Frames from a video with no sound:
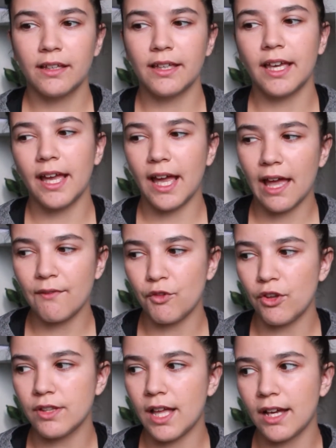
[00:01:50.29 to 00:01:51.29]
can't
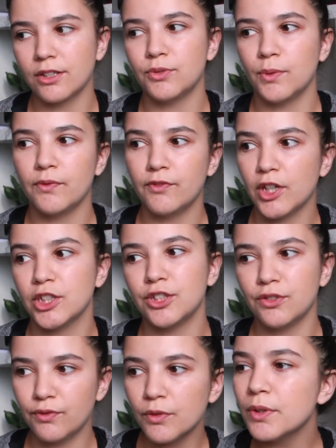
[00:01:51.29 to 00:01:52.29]
have an actual
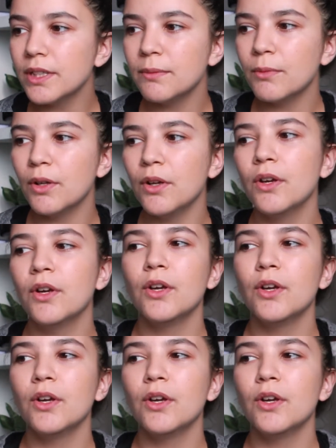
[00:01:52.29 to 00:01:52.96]
function for anymore,